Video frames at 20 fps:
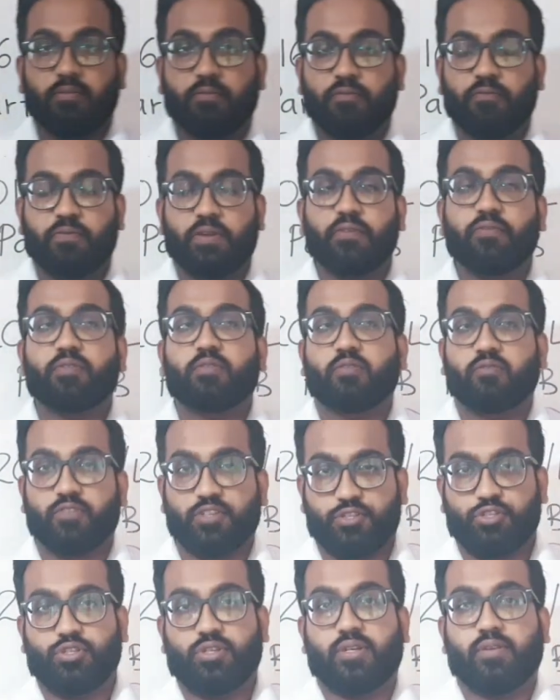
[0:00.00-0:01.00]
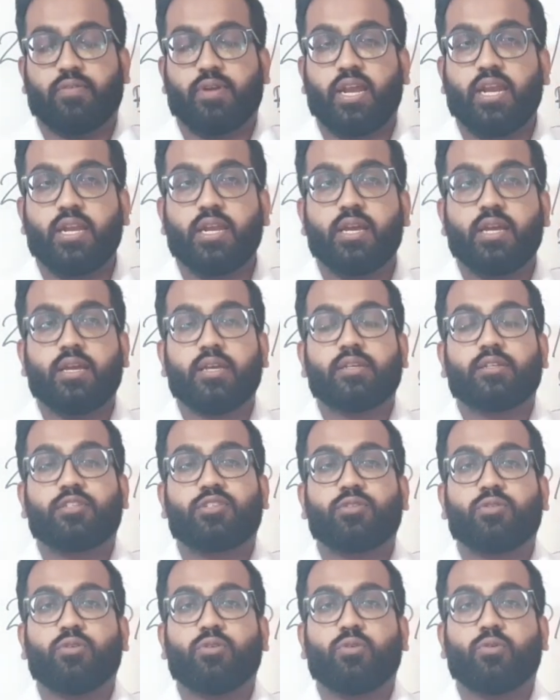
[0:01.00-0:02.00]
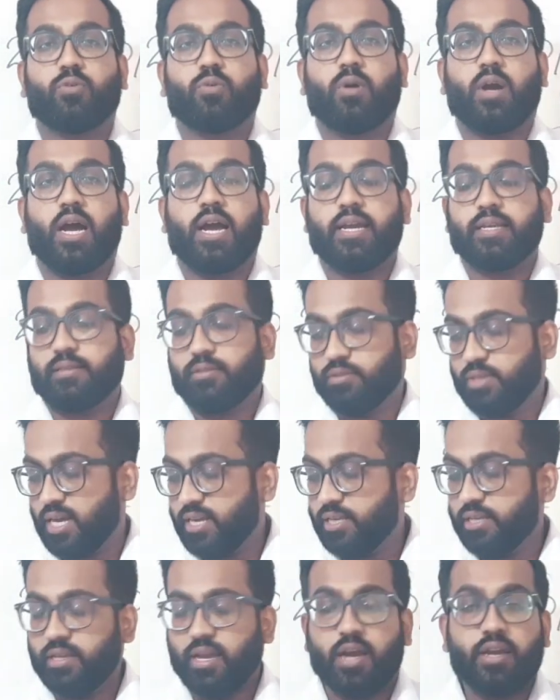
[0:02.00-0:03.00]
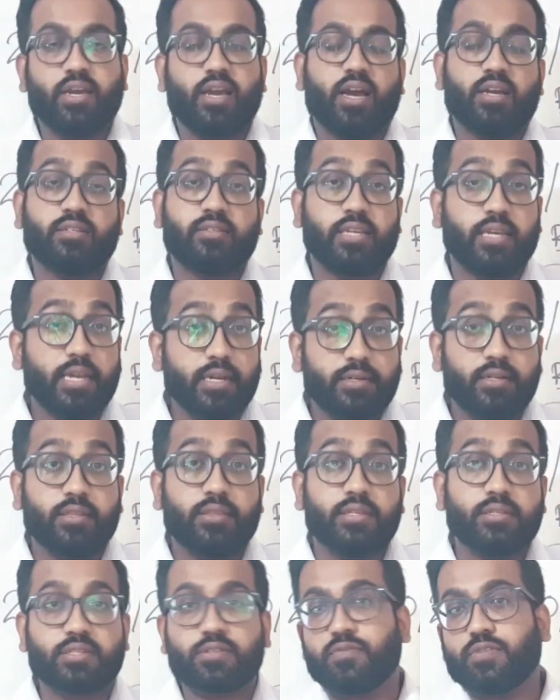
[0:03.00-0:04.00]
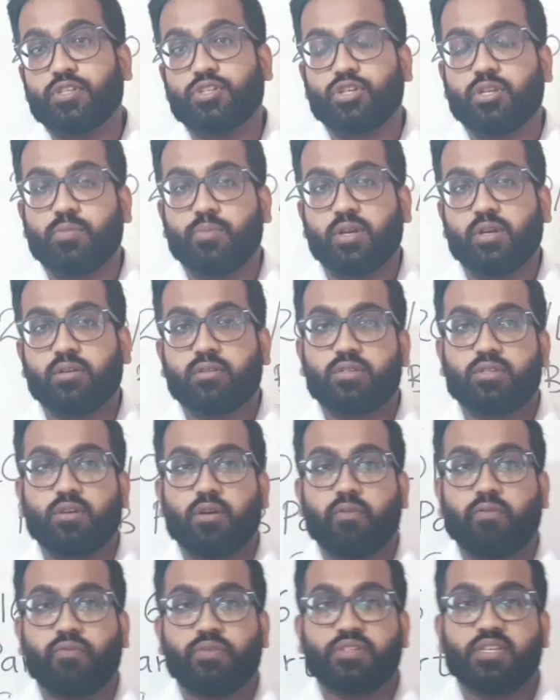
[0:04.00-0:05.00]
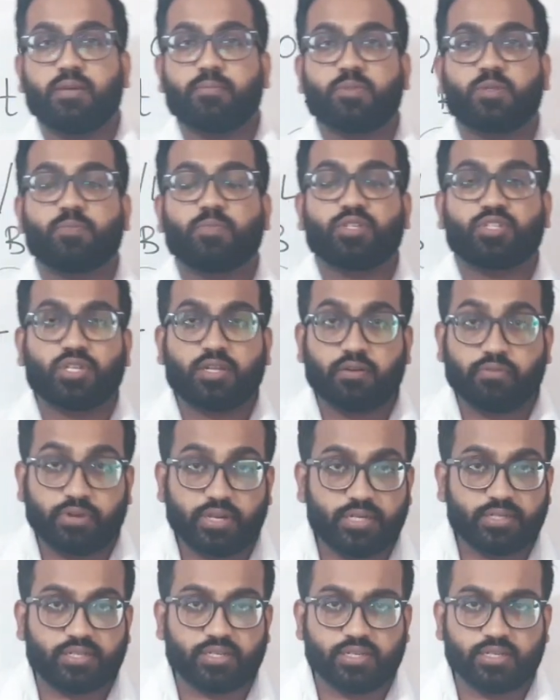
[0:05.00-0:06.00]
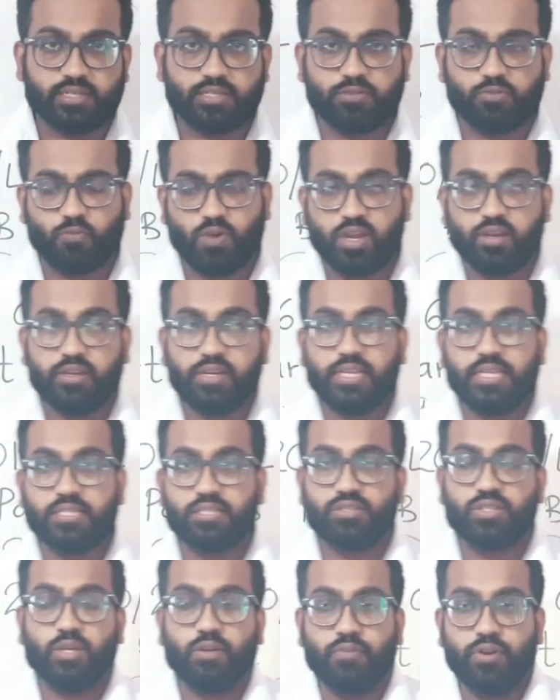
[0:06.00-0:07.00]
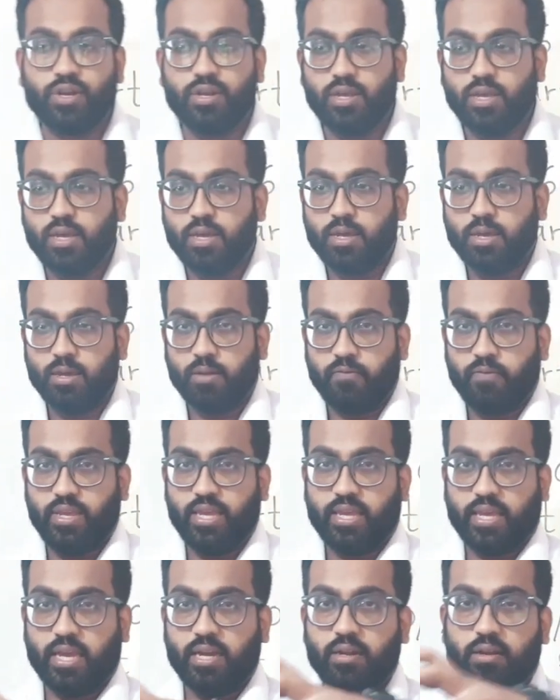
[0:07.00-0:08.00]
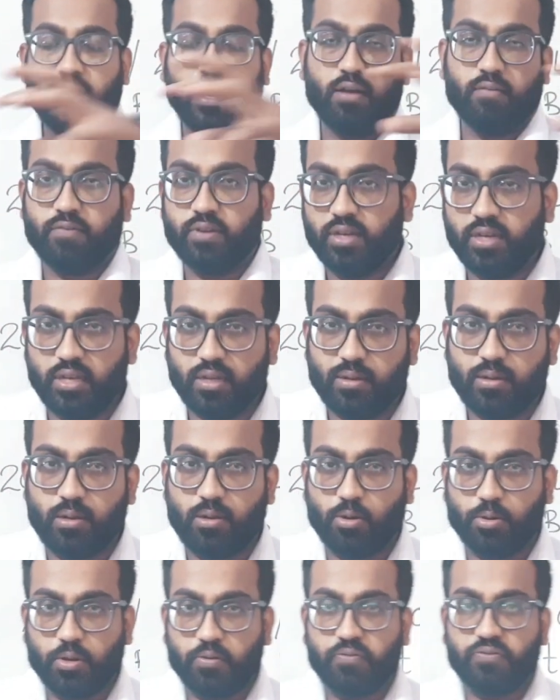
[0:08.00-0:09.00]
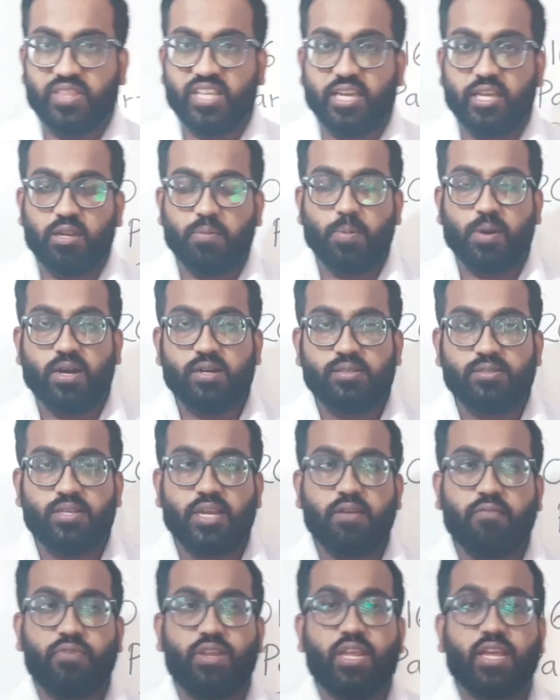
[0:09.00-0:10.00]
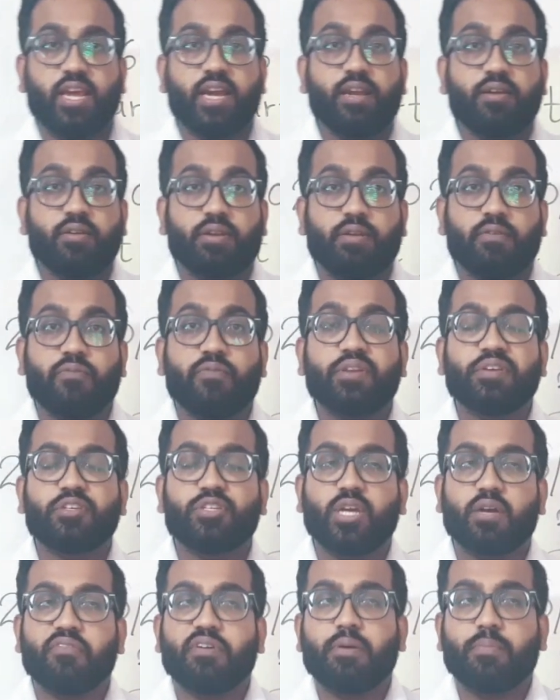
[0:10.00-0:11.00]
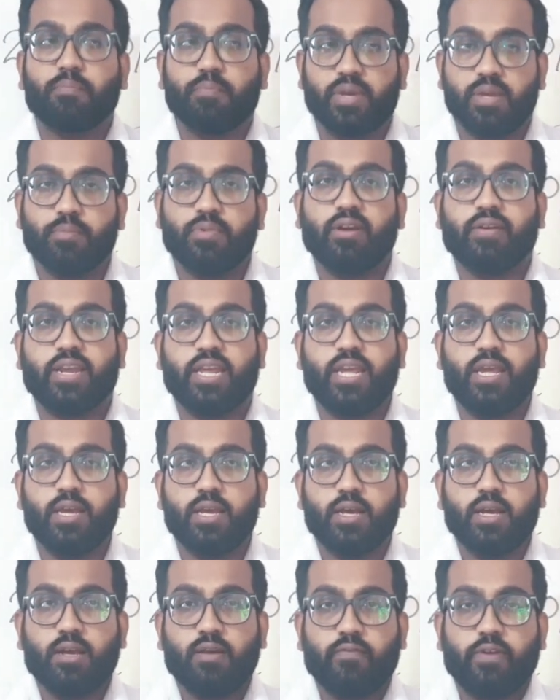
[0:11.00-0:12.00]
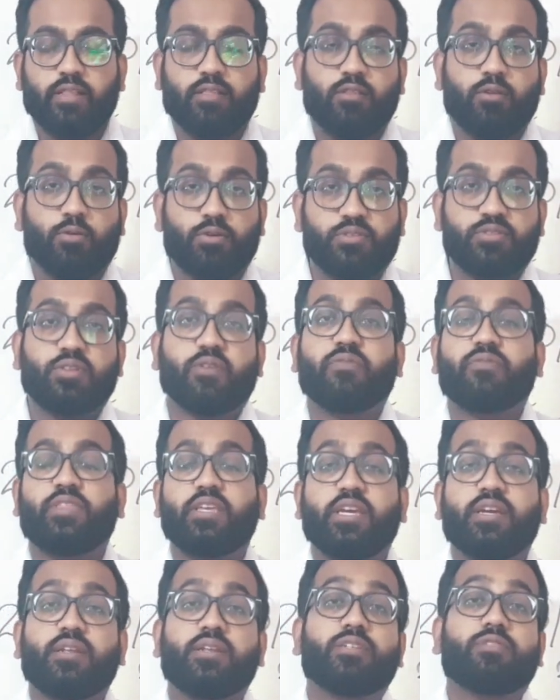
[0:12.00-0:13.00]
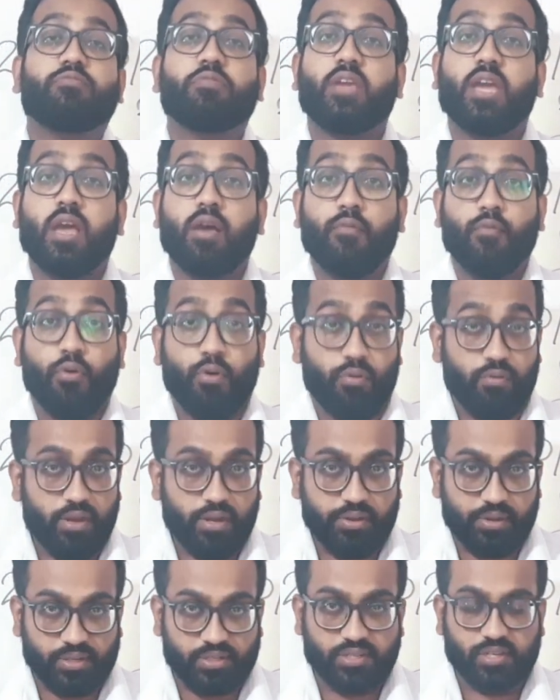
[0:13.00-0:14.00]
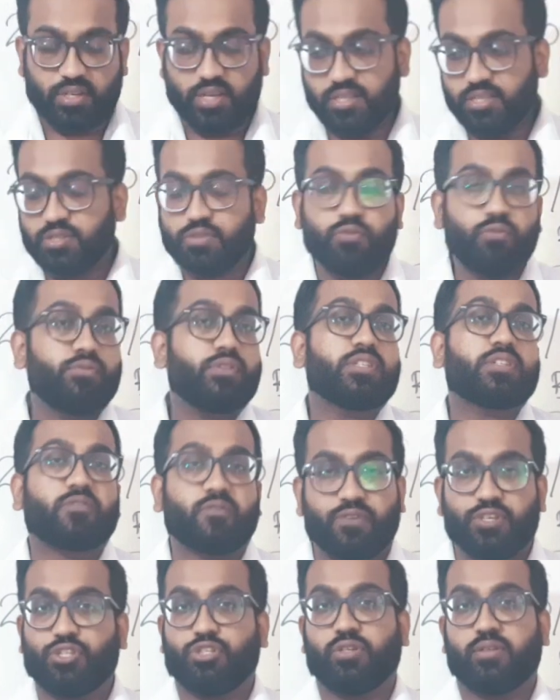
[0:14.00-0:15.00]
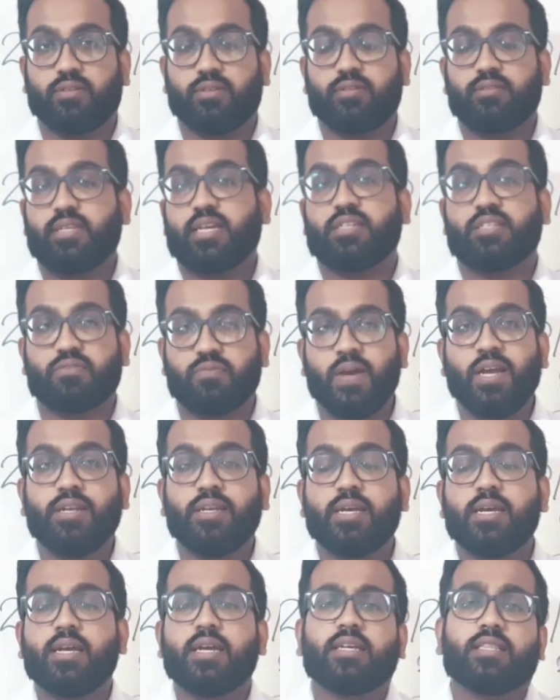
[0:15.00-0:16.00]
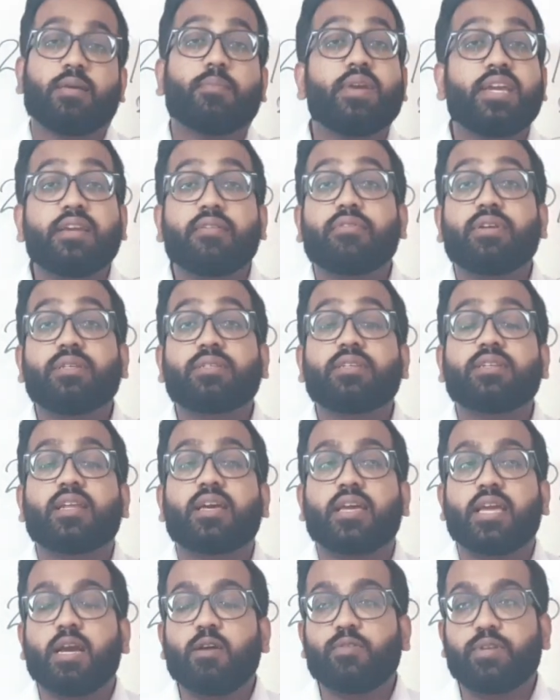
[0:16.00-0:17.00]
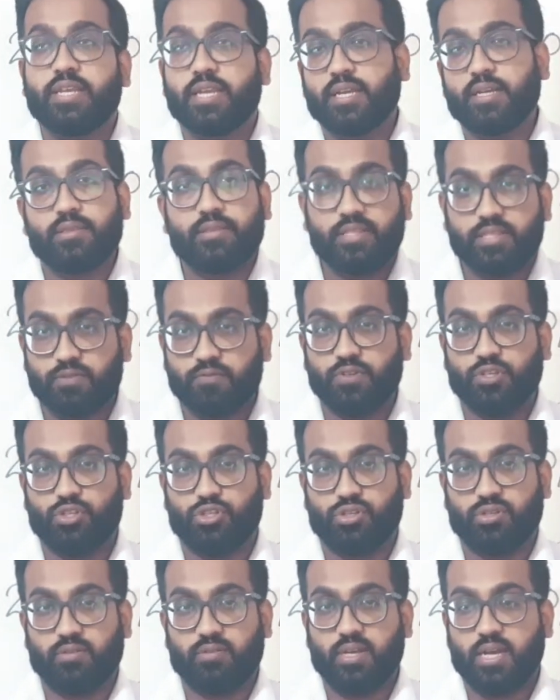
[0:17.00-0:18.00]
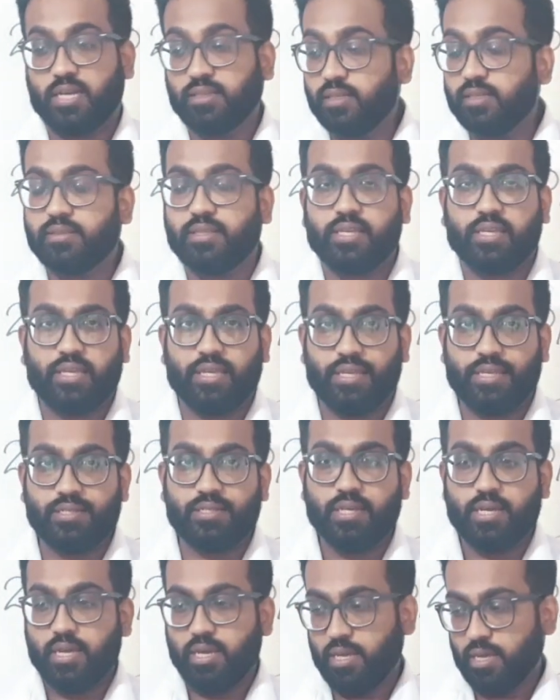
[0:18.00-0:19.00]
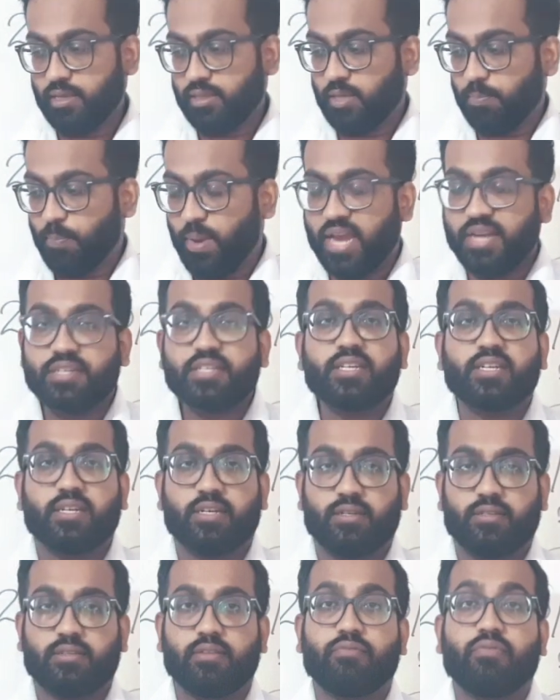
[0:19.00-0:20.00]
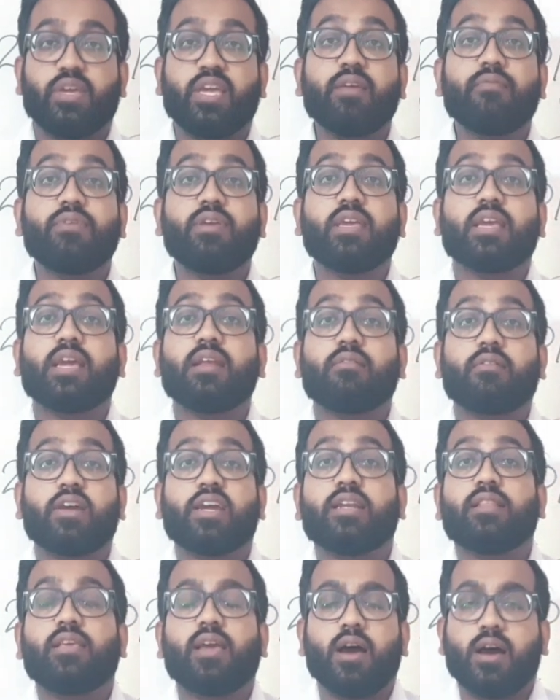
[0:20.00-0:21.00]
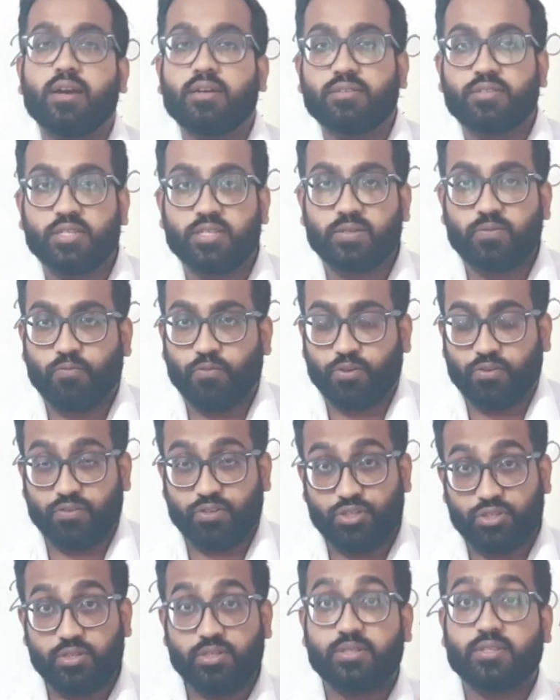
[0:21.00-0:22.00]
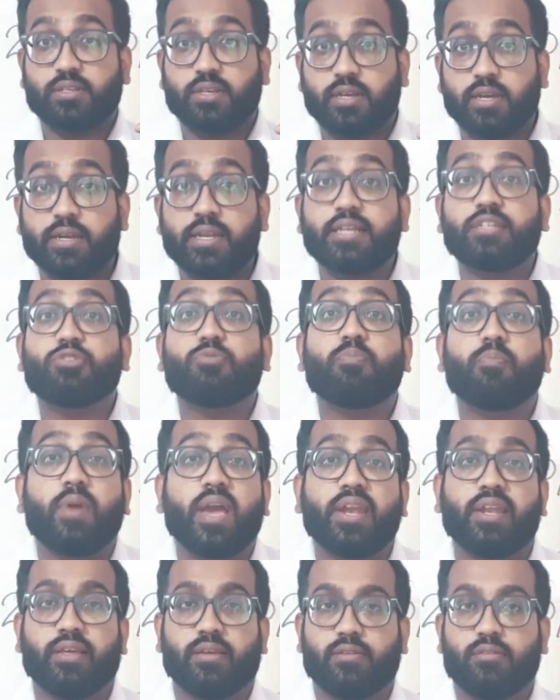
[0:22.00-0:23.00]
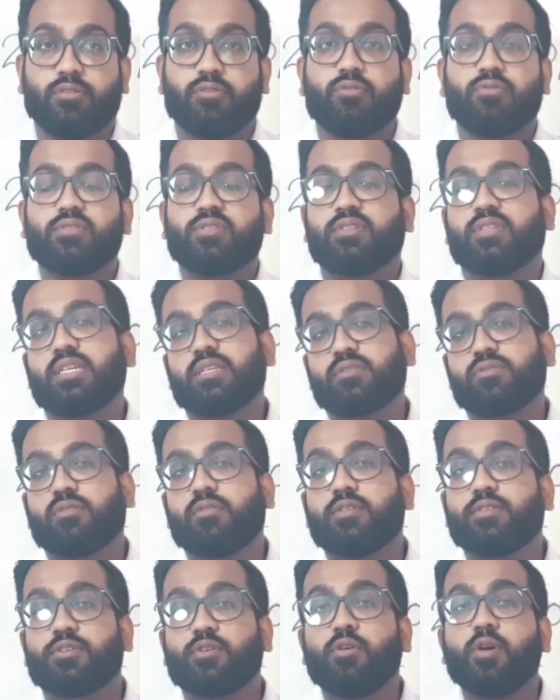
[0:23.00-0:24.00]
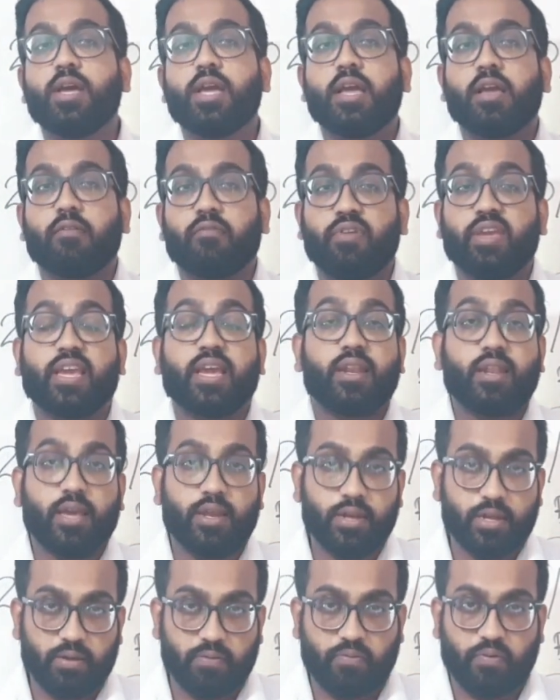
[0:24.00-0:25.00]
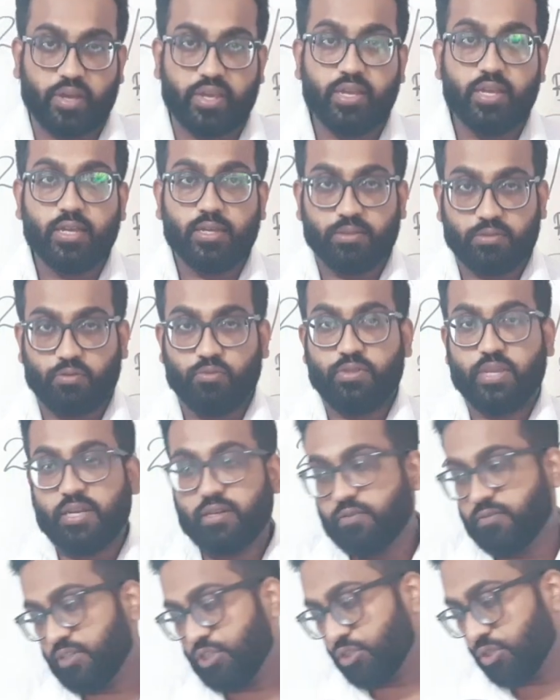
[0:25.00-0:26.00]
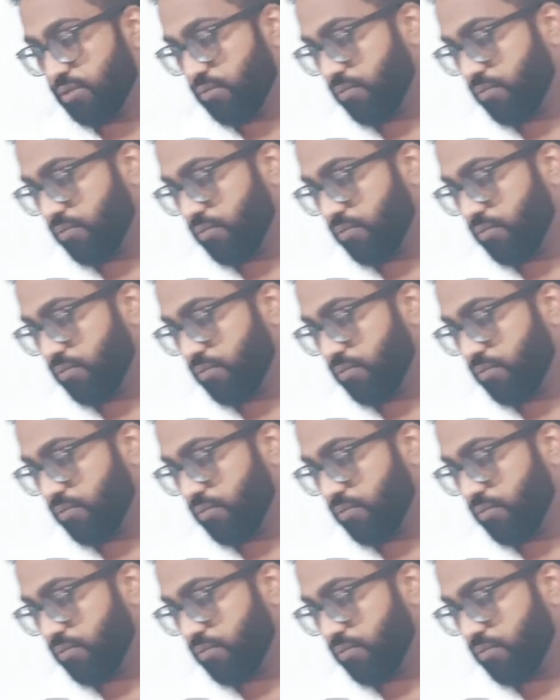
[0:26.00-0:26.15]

5th question, right? So I selected this question because of some special reasons. One is, children, we can cover a lot of theory parts and we can refresh our memory with lots of theories we have already discussed through this question. That's what the main reason I have taken this question. Other thing is the pattern, the way we can write the answers for questions correct manner. Those things also we can identify through that question.